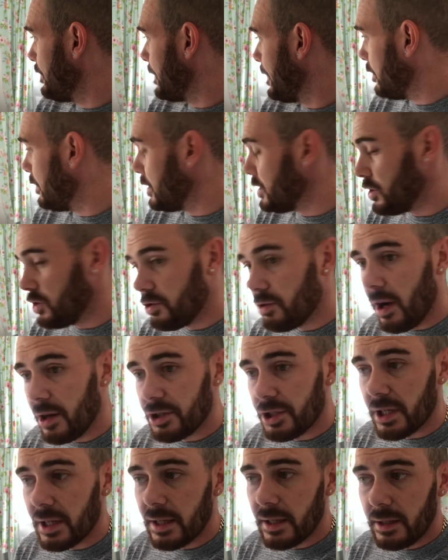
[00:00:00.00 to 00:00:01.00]
But
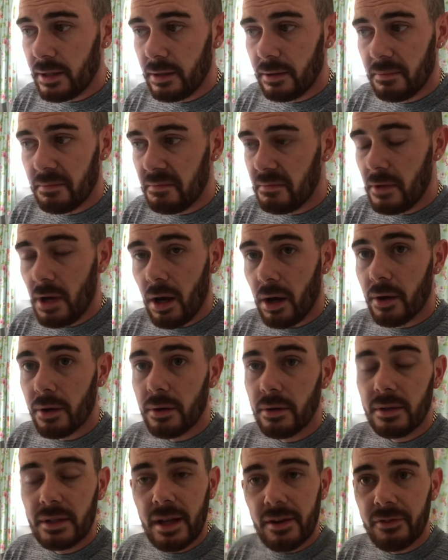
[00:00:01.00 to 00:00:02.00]
structurally,
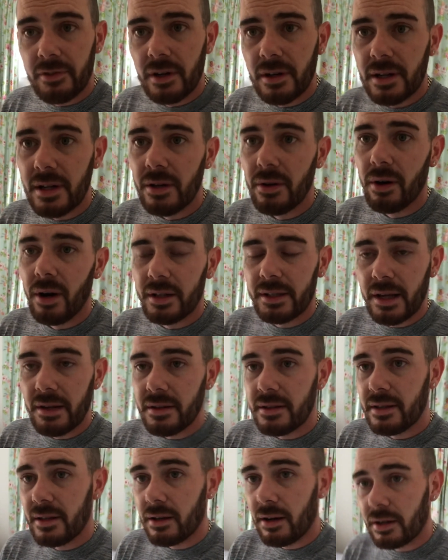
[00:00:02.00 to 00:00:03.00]
no, definitely not. I
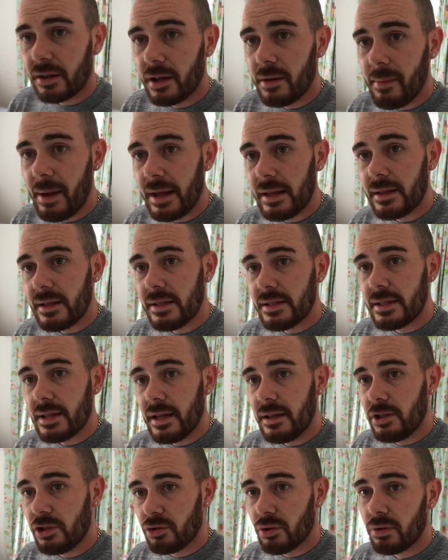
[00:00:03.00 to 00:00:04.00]
don't think I could have made this
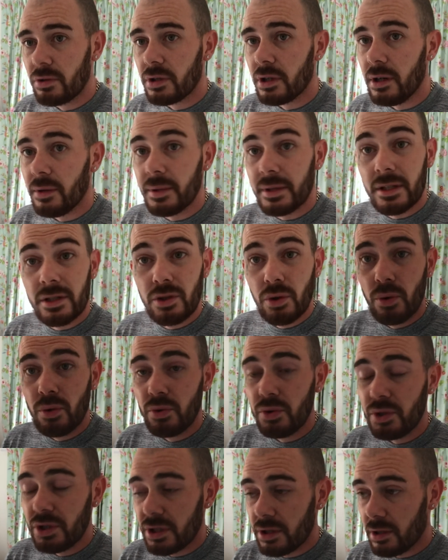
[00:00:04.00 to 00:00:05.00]
any stronger with the
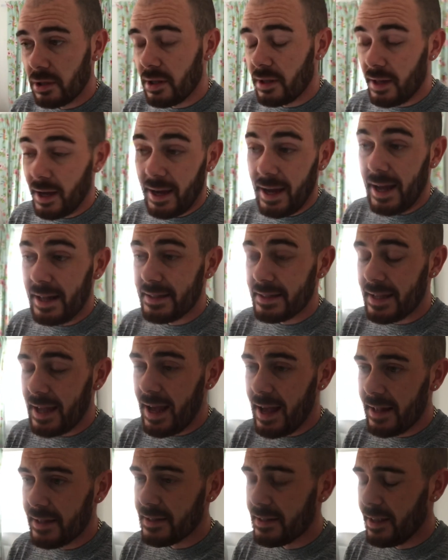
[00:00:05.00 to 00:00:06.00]
tools that I had to
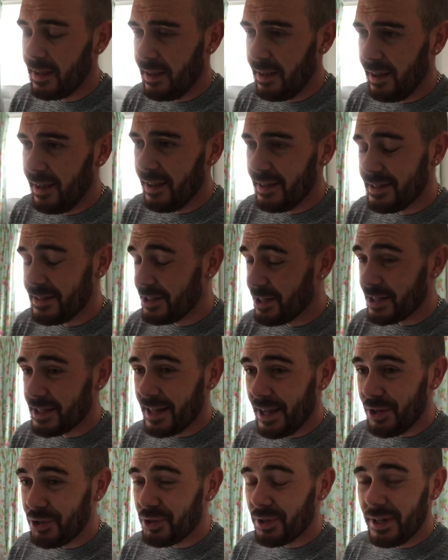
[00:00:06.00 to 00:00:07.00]
hand. It's just
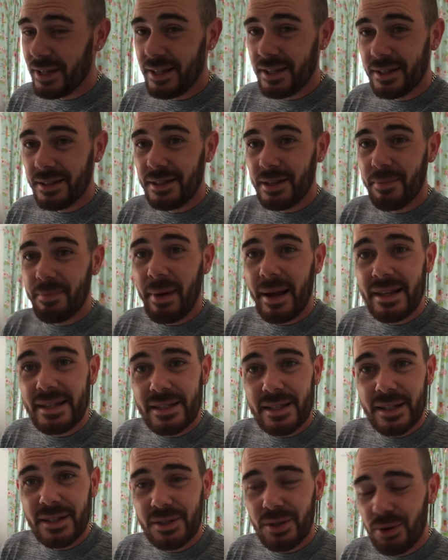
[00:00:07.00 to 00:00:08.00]
literally your
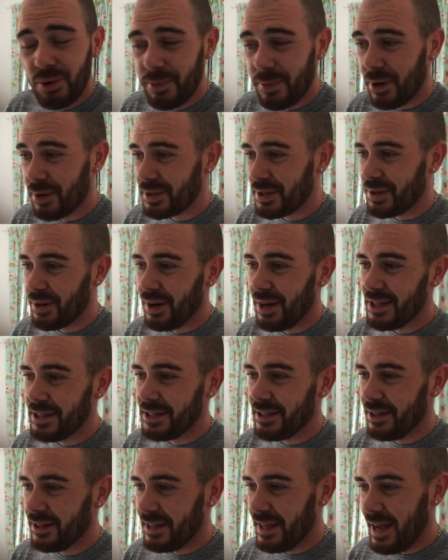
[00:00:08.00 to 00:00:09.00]
basic toolbox, guys.
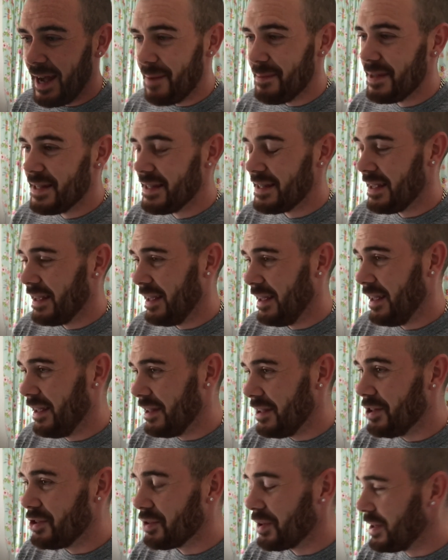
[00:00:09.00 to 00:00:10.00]
You know, your hammers,
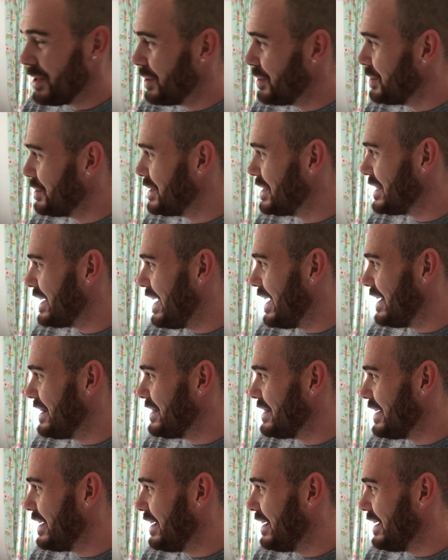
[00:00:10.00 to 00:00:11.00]
your drills,
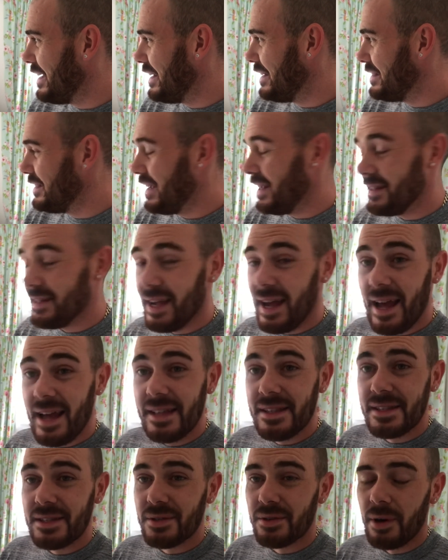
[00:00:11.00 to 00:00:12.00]
and your
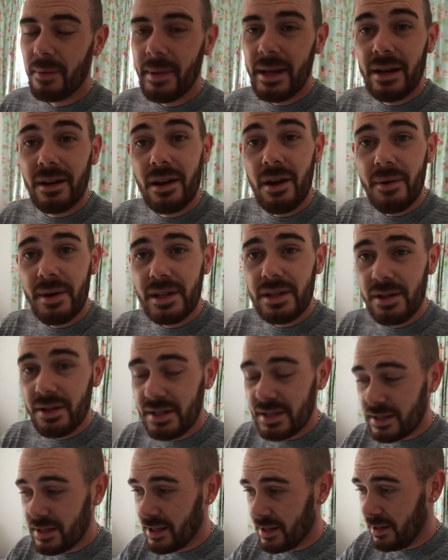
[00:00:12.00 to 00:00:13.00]
hand saw. I mean, I know I
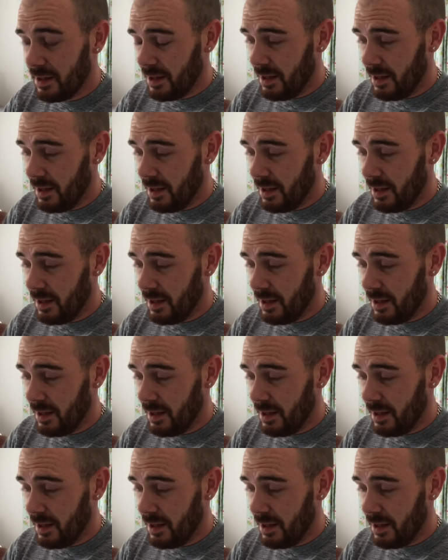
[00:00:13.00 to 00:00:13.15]
used the